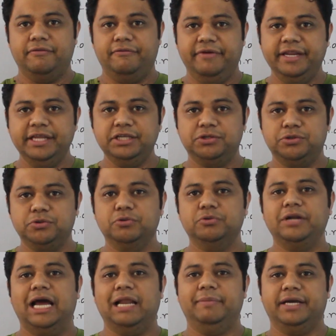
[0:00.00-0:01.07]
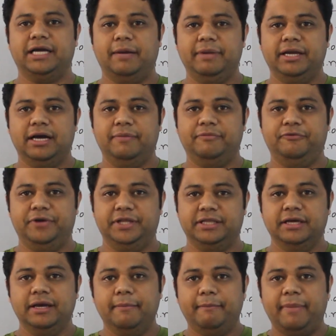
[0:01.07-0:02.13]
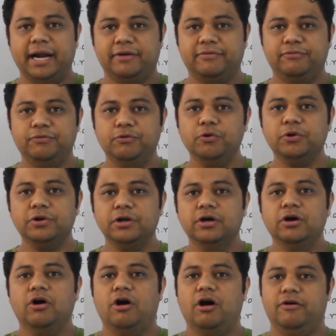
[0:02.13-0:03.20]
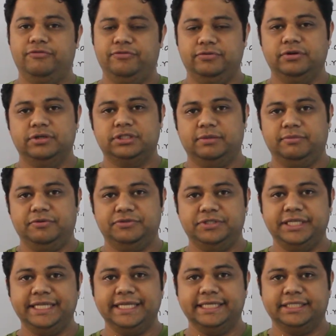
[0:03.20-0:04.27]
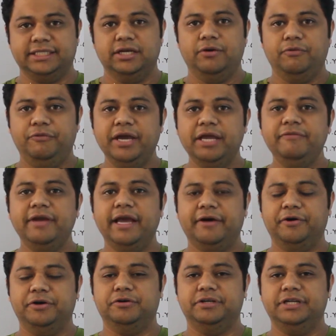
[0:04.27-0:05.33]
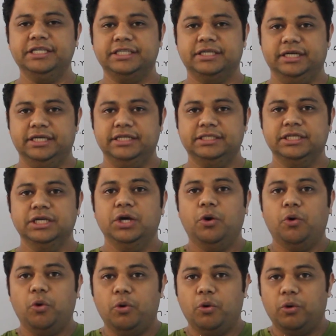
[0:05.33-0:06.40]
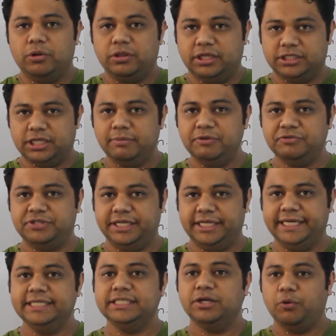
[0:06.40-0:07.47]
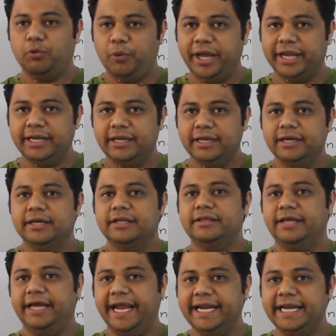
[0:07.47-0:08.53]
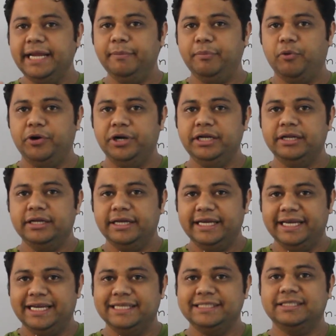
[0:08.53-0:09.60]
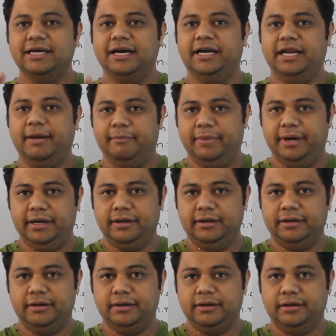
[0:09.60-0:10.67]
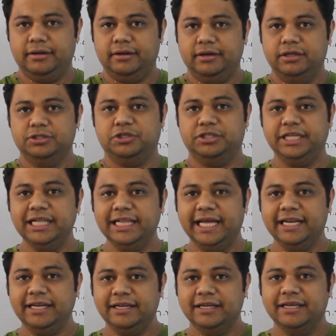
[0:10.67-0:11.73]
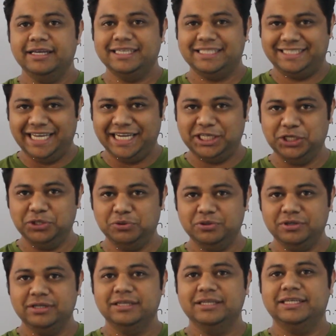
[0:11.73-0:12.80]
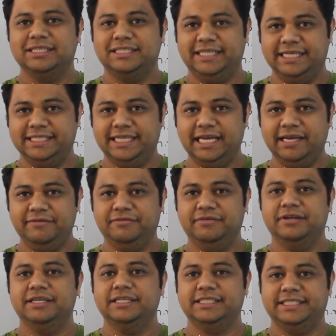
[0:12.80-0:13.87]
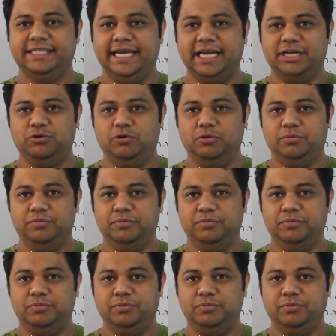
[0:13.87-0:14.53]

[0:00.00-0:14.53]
Very soon I'll be coming up with part 4 of sum of series, where we are going to discuss the sum of series when the ending point is a number. So till then, stay tuned, stay safe, stay at home.